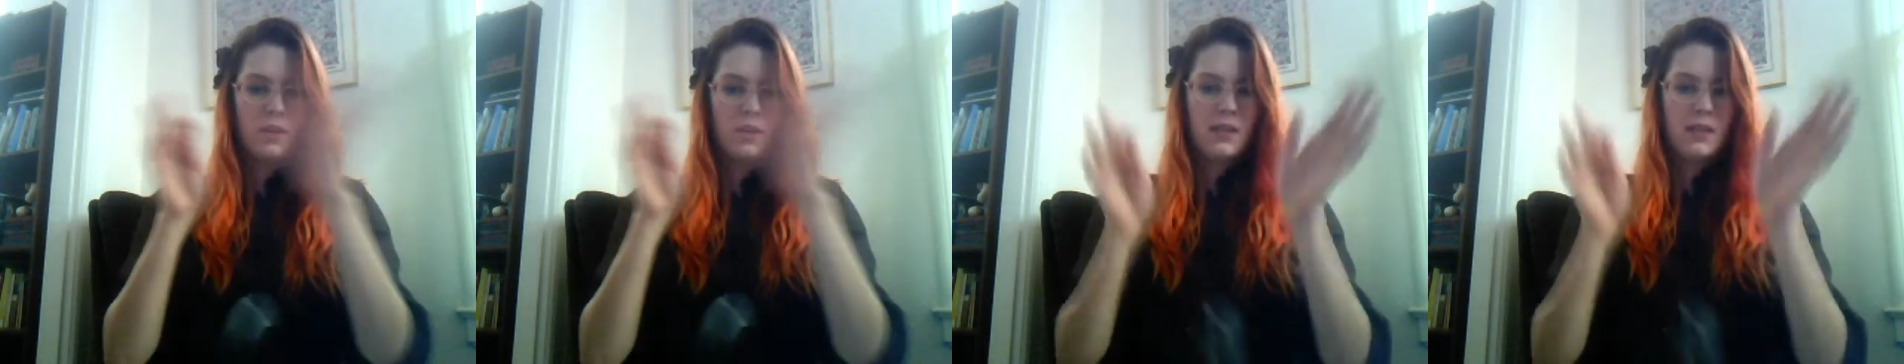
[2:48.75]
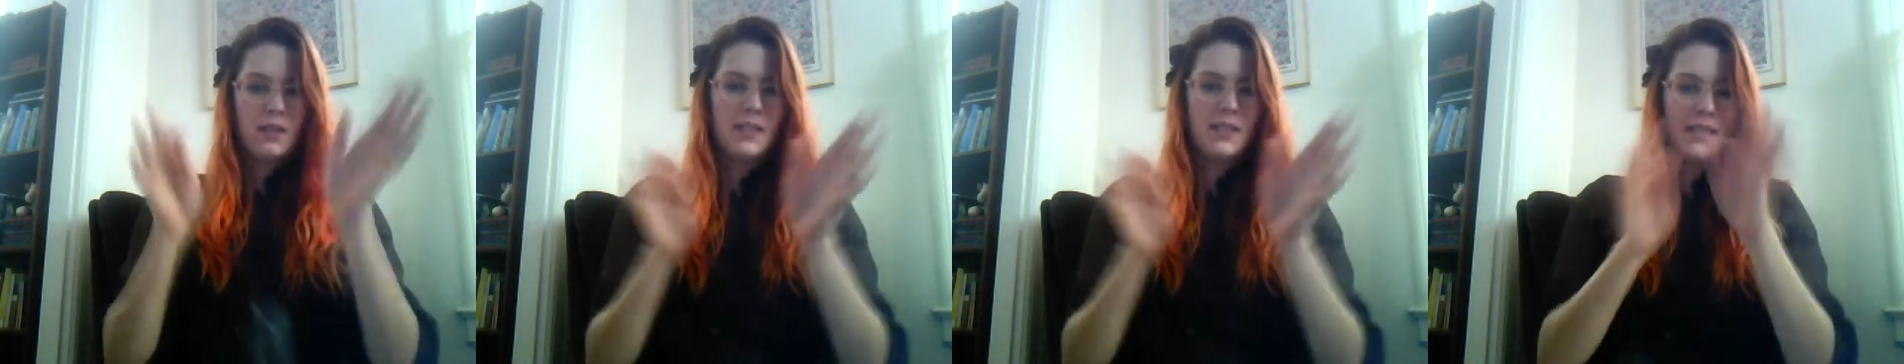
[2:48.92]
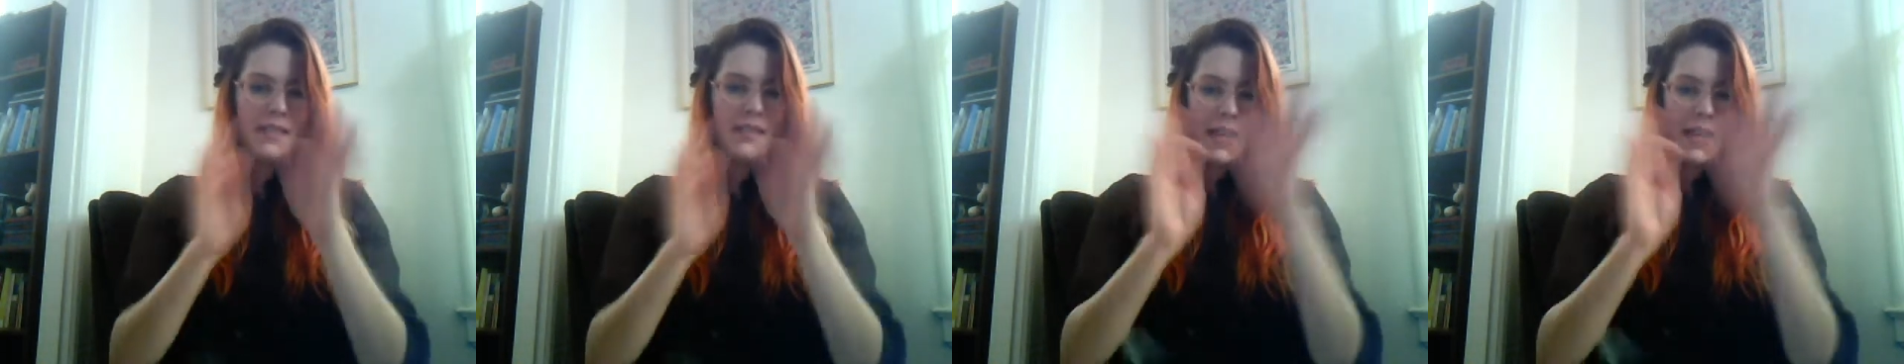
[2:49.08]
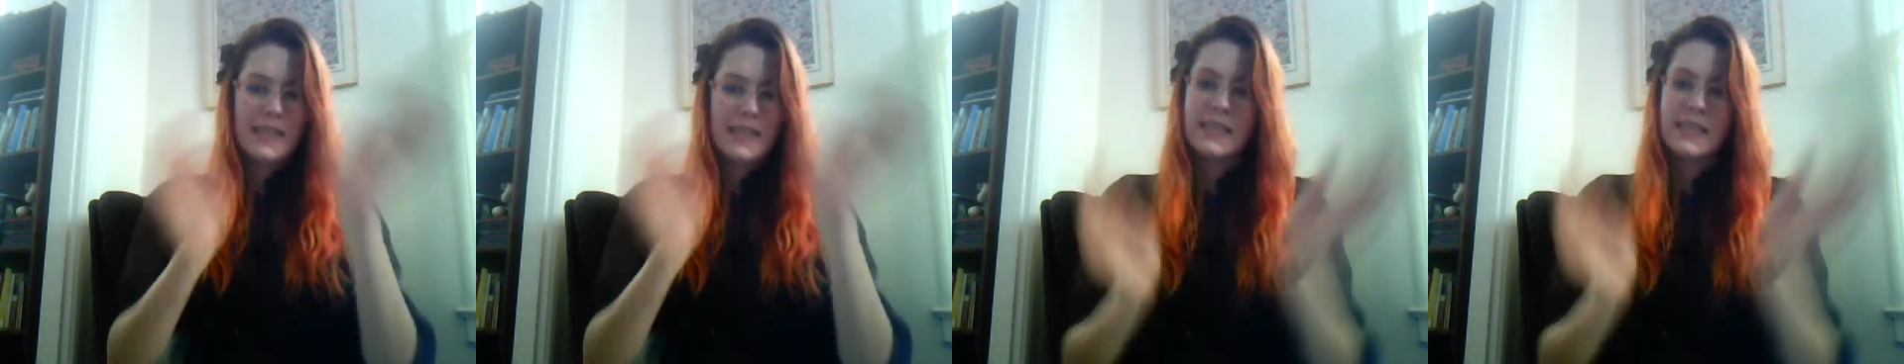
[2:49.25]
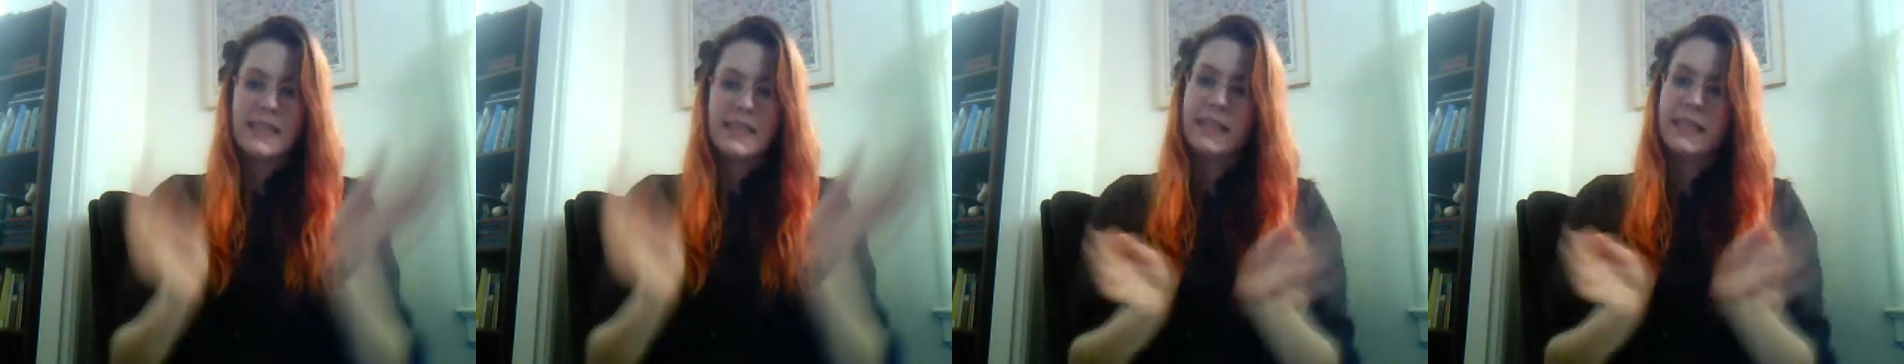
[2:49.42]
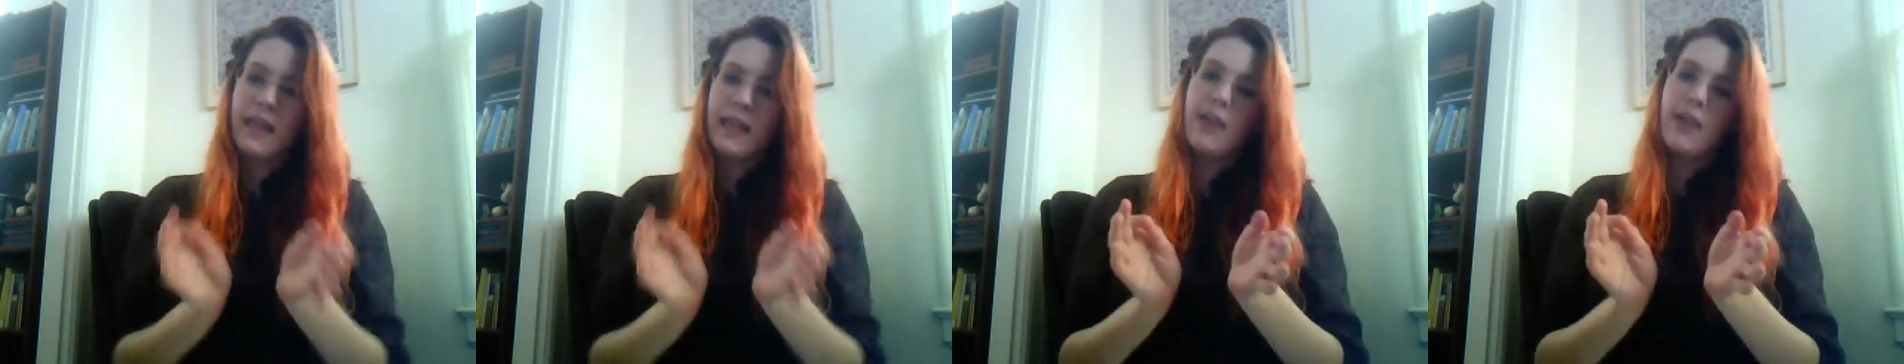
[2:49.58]

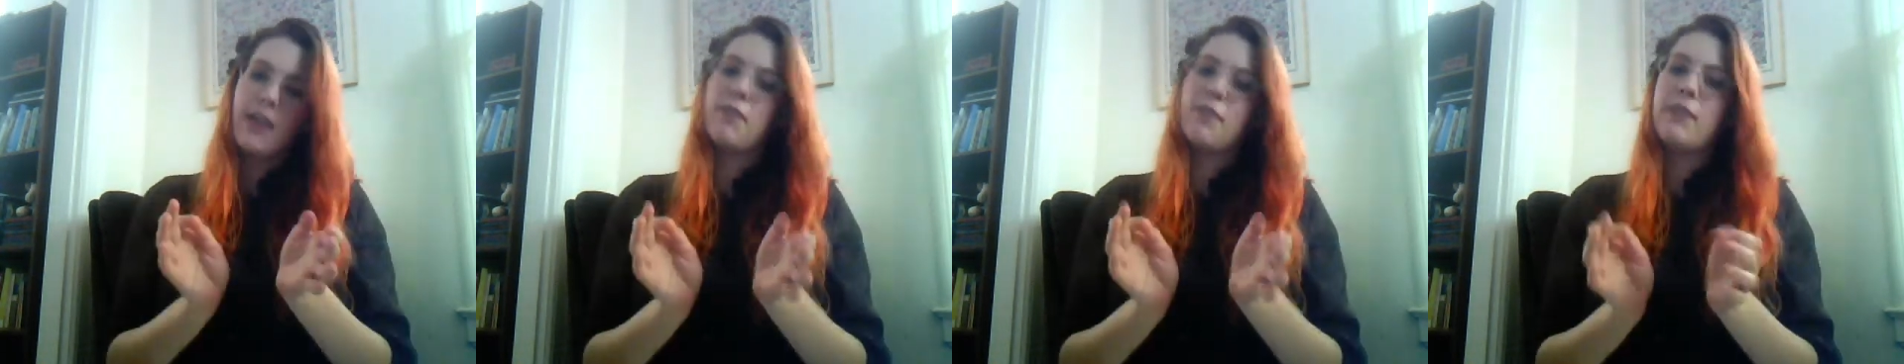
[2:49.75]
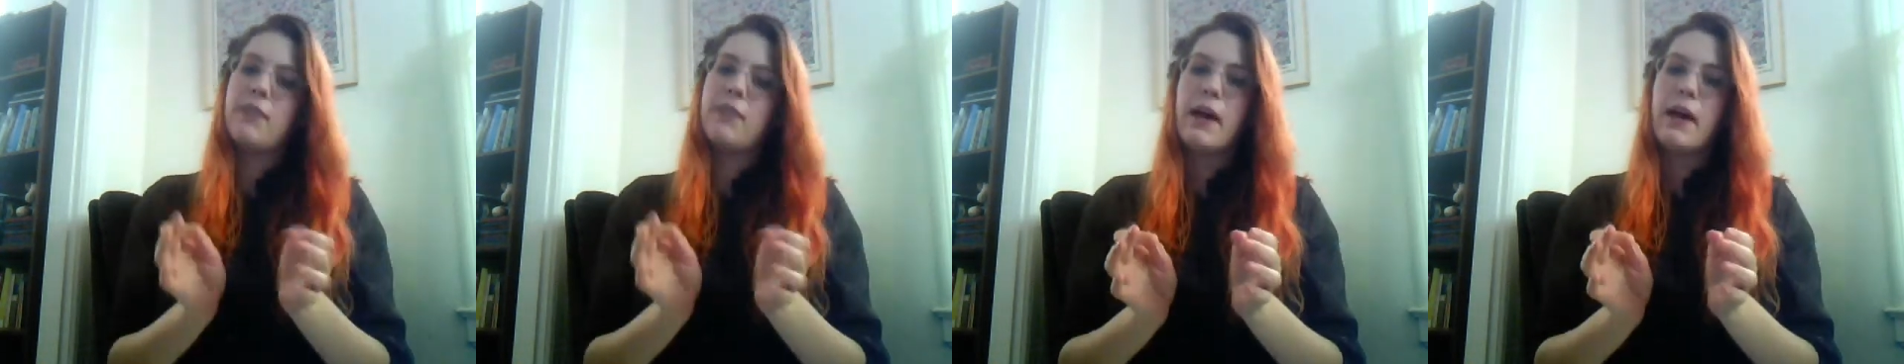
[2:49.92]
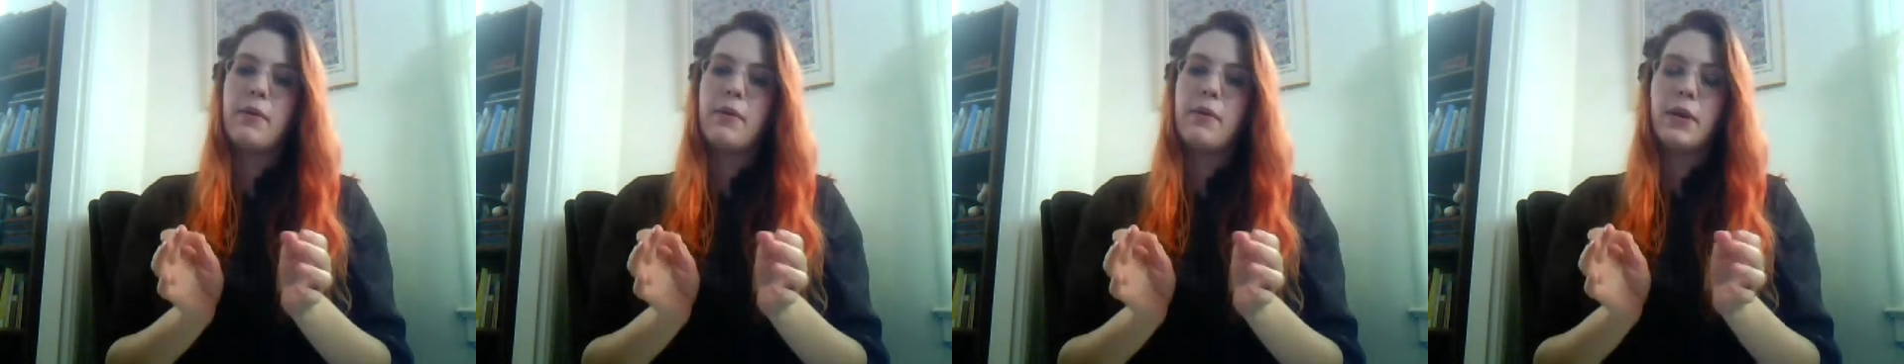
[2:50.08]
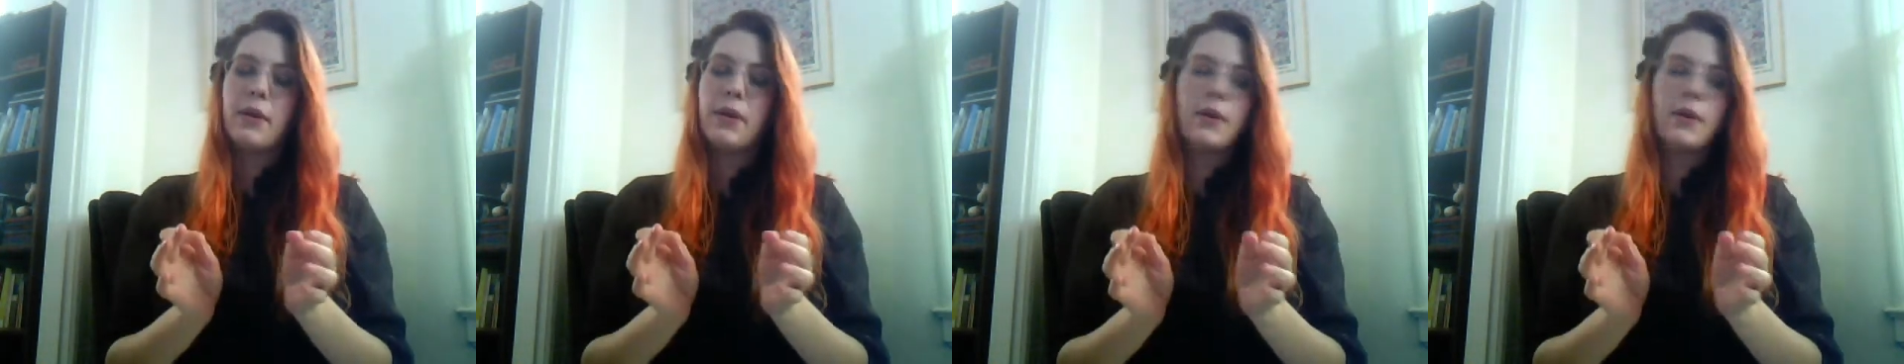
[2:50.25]
daisy-like flower,